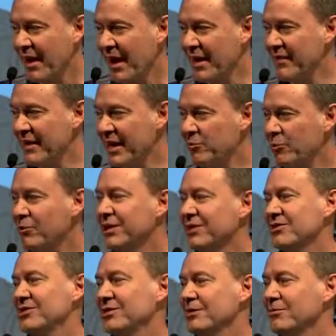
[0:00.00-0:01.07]
And they
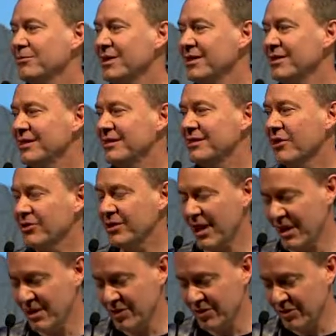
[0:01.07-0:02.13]
reach them in this
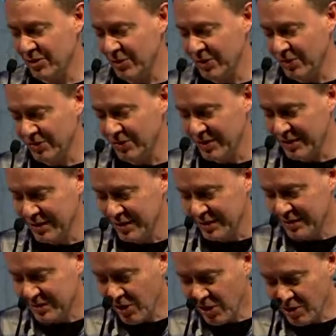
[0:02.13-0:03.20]
location called
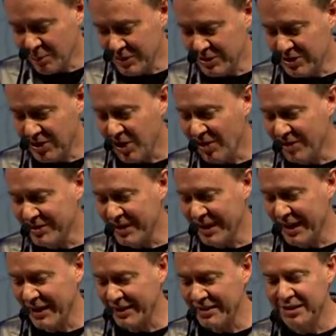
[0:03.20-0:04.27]
Solomon's
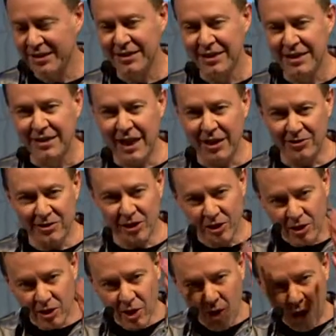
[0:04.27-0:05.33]
Colonnade. That was a
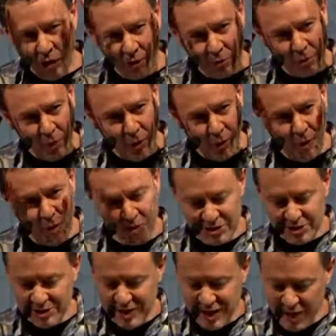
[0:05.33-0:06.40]
long
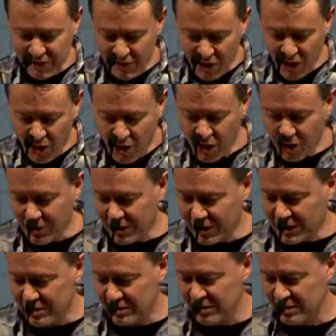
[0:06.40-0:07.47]
porch down the whole
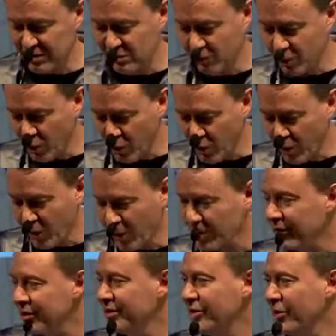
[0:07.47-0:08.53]
eastern
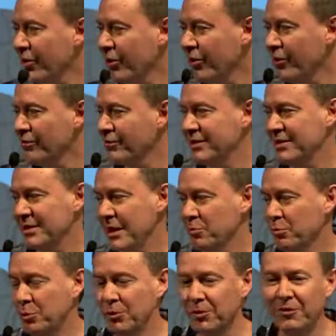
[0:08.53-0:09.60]
wall of the
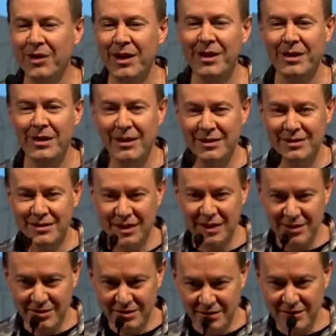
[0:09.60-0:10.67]
temple. There's
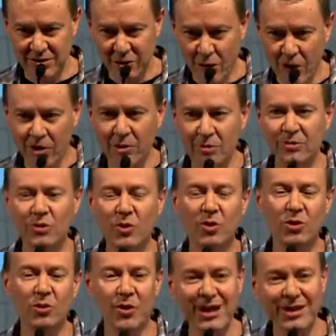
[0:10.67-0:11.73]
uh, columns all
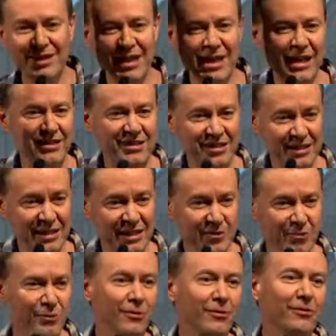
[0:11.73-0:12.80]
the way down, a cedar
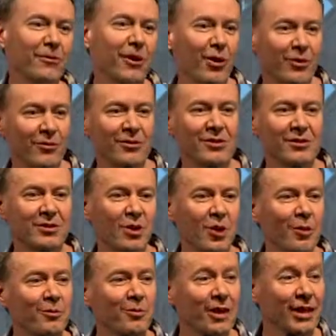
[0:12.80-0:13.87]
roof over the
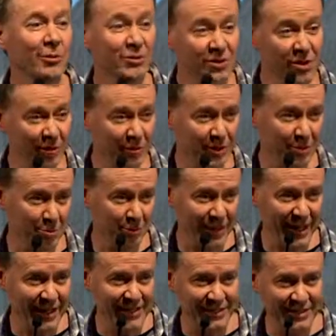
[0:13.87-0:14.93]
top, and it was often a
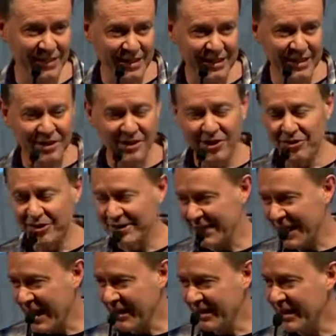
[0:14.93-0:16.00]
place on this
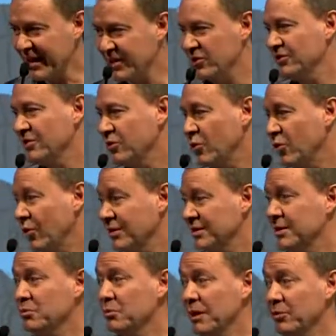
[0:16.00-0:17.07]
outer edge of the courts
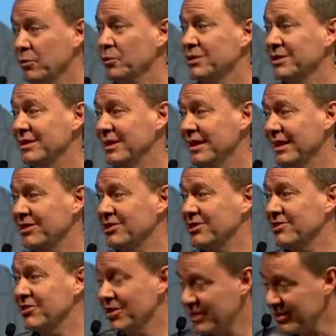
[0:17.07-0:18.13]
that people would teach.
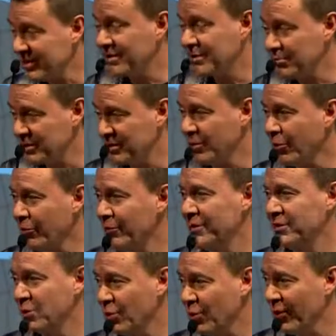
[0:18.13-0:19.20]
Jesus himself
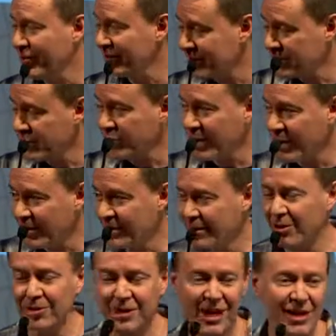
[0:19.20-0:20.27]
had taught at this very
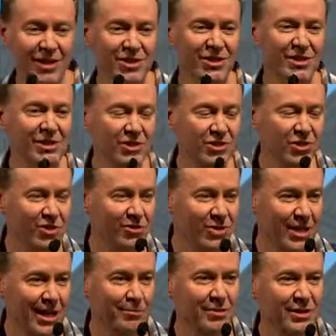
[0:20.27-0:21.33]
location in John
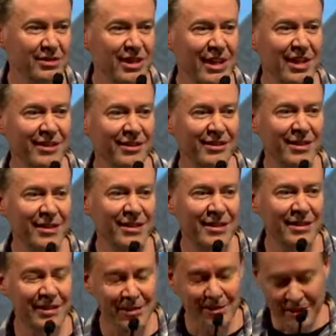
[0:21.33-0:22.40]
chapter 10.
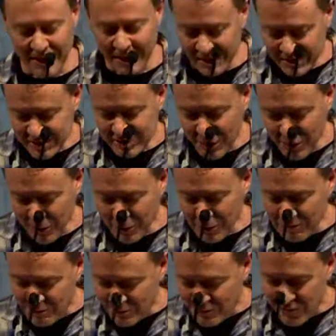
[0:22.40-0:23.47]
And so
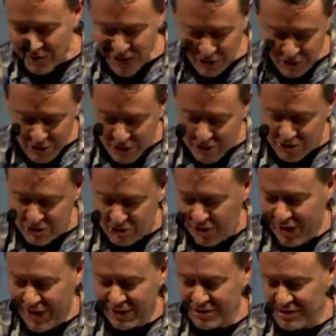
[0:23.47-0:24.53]
a huge
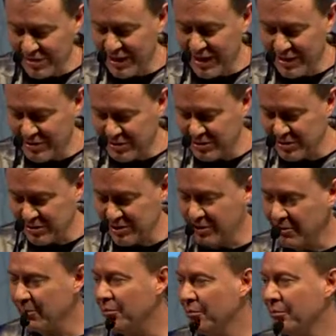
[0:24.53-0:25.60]
crowd starts to
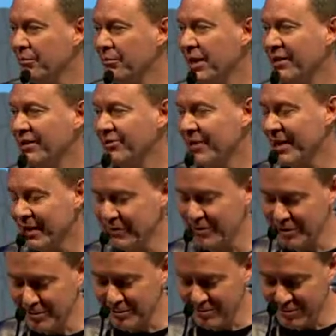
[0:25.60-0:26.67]
mull around
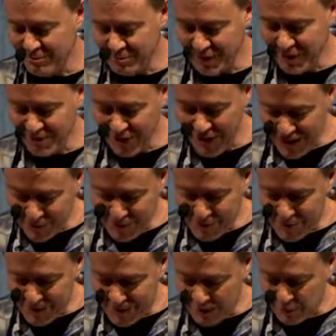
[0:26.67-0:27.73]
them, mill around them
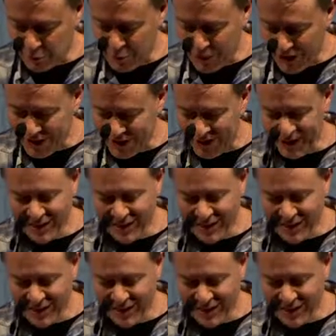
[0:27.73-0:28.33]
at this point.